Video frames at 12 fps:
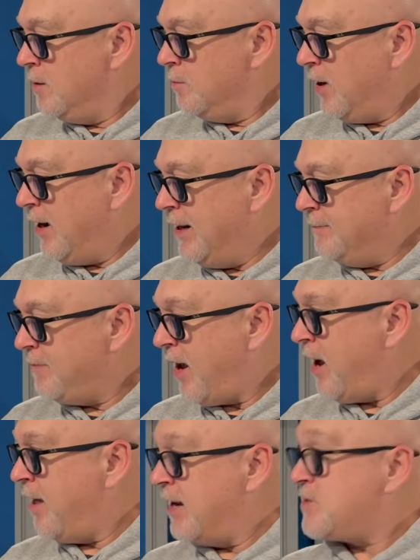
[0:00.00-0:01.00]
But
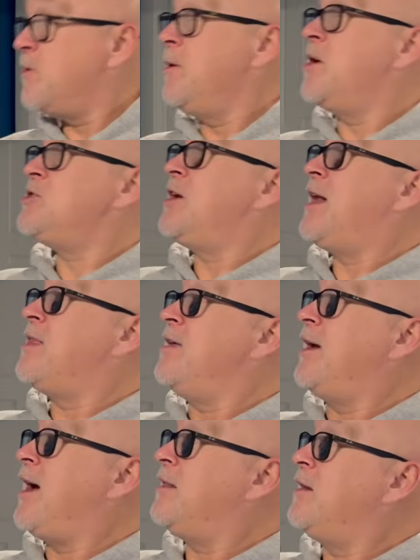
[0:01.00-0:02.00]
that's pretty much it, I
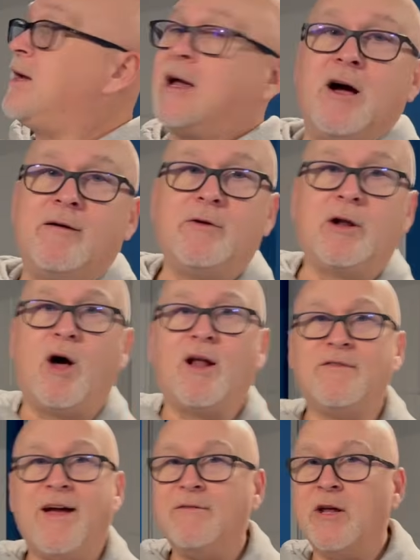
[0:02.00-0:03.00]
think. I think I covered it all.
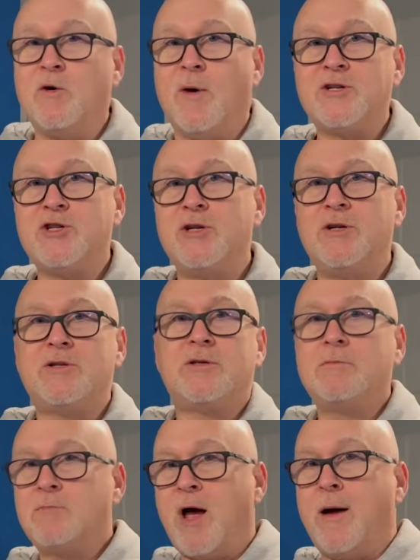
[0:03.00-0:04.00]
If you have any questions,
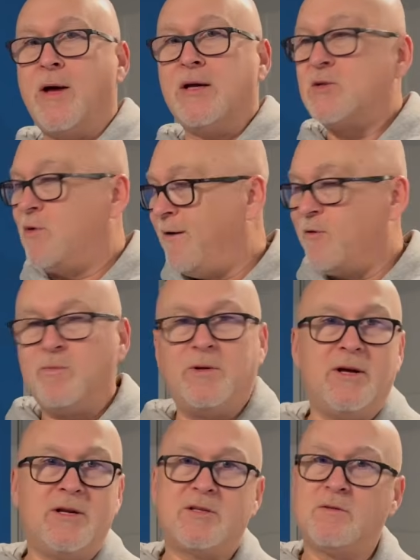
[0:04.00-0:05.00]
comments, whatever,
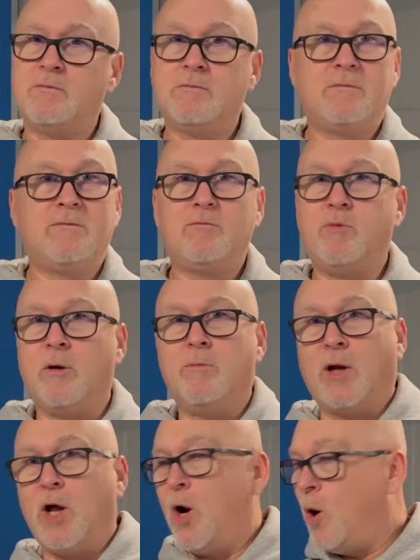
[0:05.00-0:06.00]
please put them
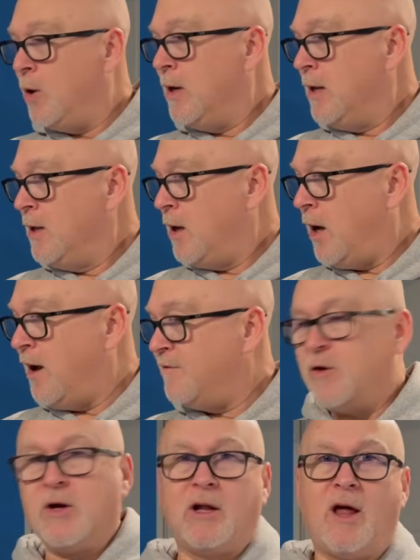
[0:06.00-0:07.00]
below. If
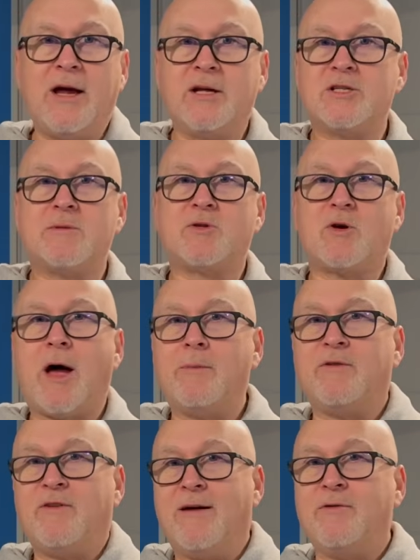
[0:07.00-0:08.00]
you could like and subscribe
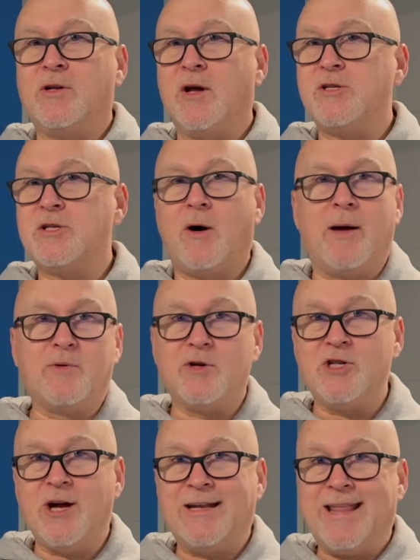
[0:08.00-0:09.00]
if you haven't done so, I
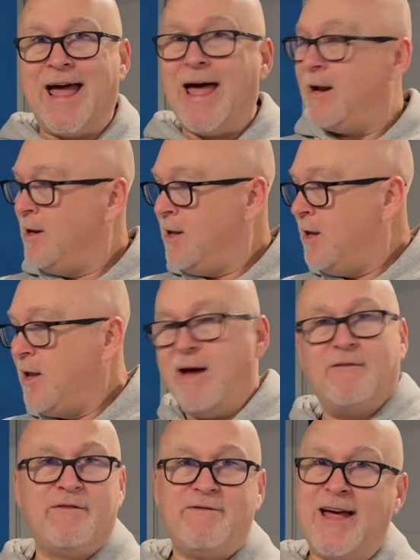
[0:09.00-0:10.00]
appreciate that. Have
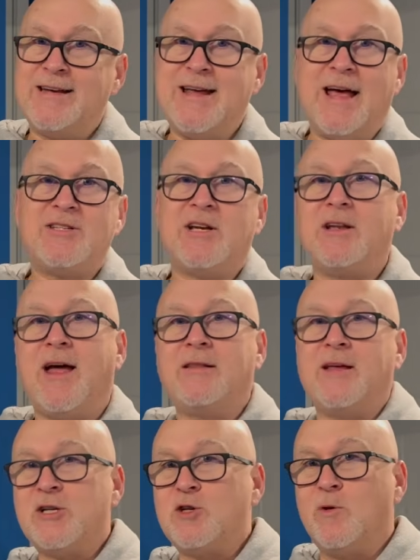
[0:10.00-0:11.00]
a fantastic day.
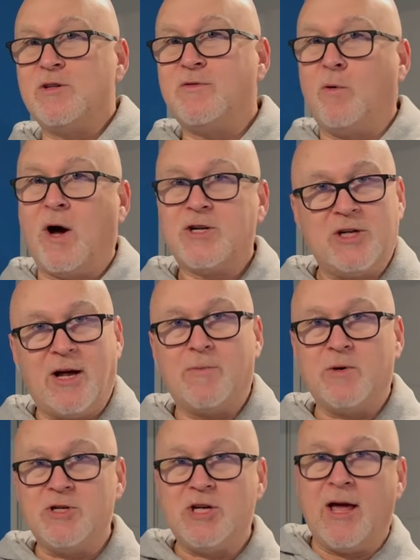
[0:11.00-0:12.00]
Thanks so much for watching. I
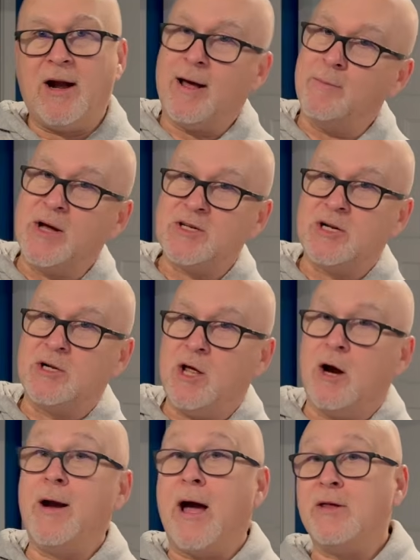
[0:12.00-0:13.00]
appreciate it. I'm Mike
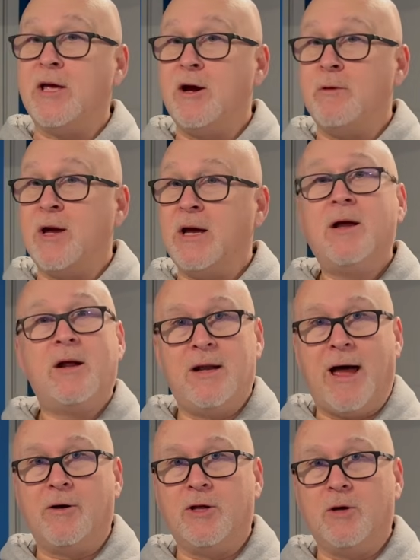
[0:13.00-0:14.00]
Sinclair. Now you hear me.
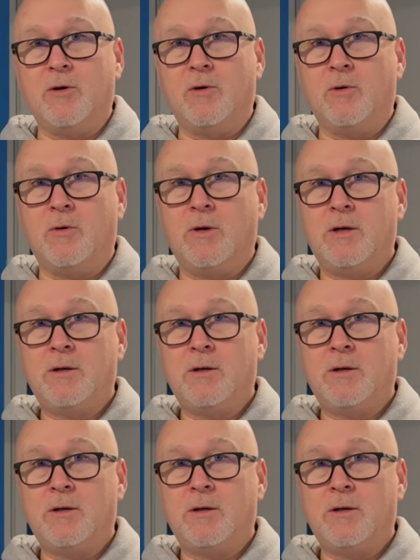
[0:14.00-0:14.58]
Now you...